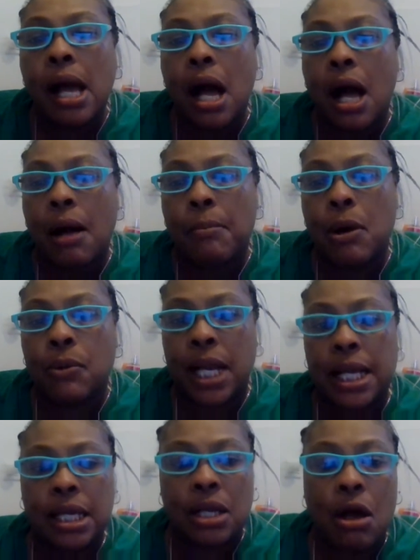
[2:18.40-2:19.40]
But when
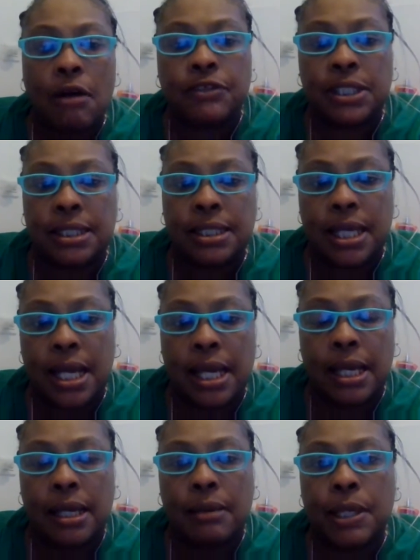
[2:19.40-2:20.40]
I get off
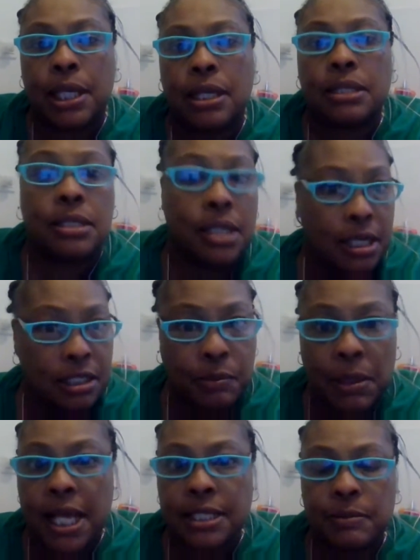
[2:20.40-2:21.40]
today, today is
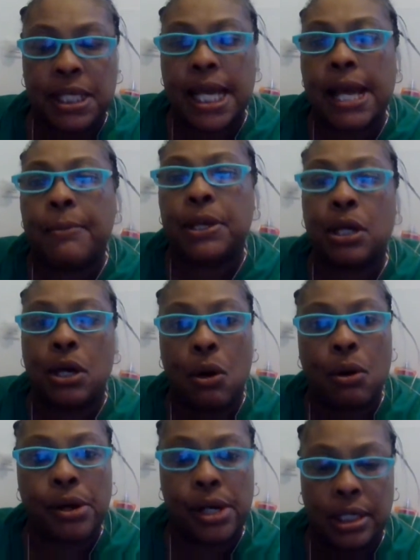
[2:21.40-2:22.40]
Plasma Day. I'm going to
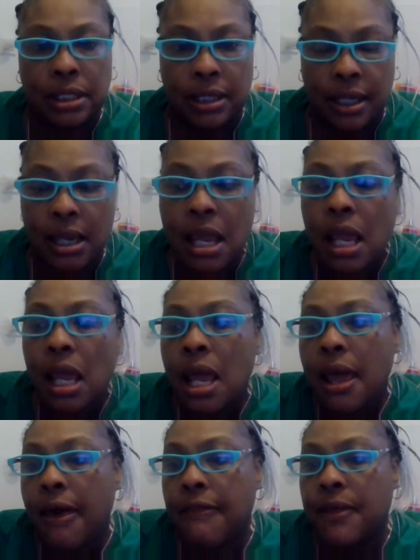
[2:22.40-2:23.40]
go early.
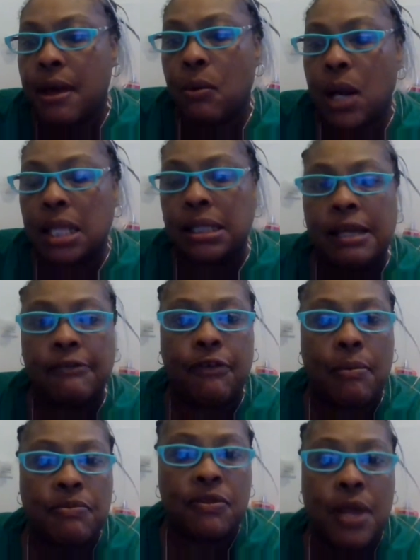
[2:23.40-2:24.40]
And then when I leave
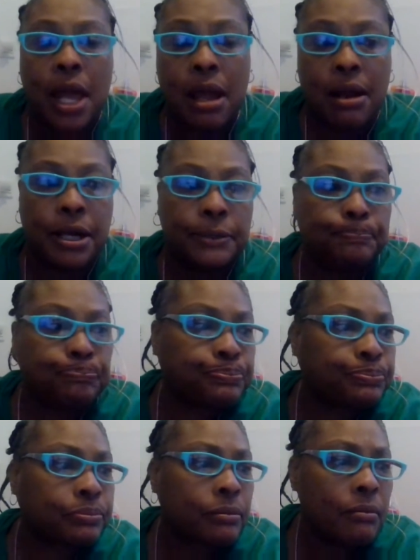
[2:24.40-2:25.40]
from there,
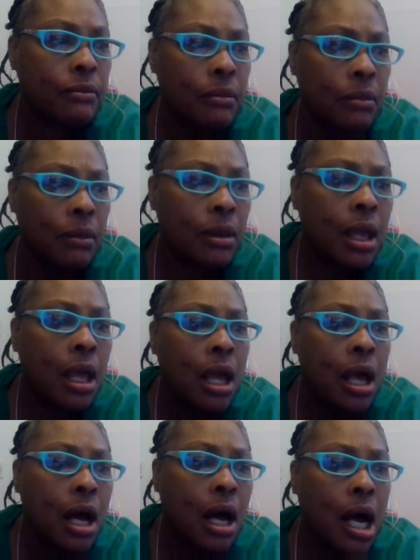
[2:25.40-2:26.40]

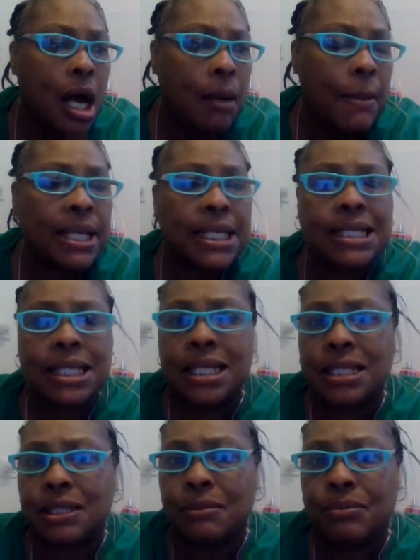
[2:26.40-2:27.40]
I need to
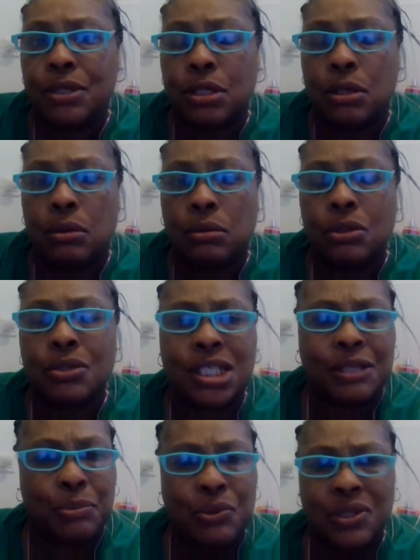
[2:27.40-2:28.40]
get some, you know, little
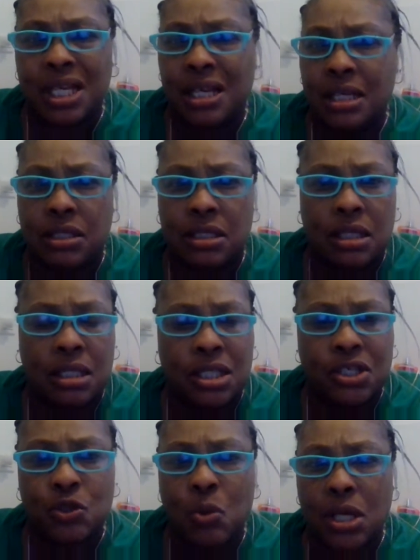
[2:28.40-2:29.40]
simple things,
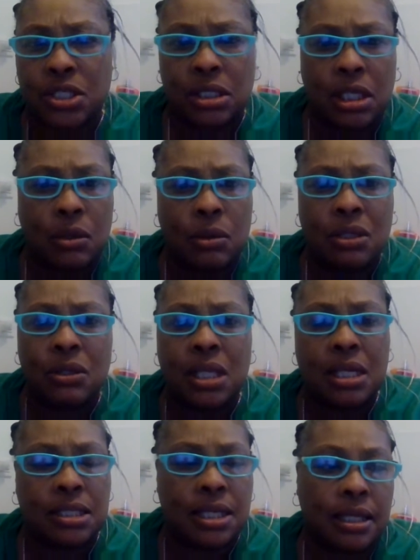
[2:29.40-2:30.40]
dishwashing liquid, little
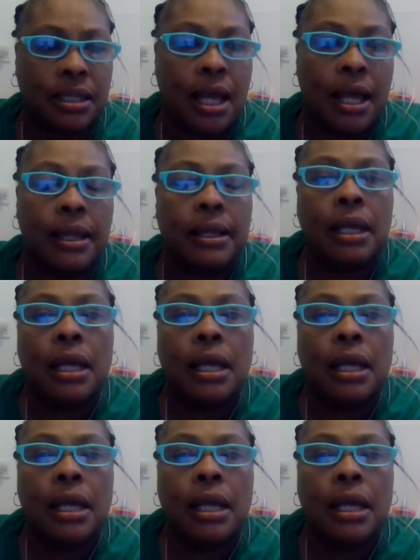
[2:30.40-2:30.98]
things like that.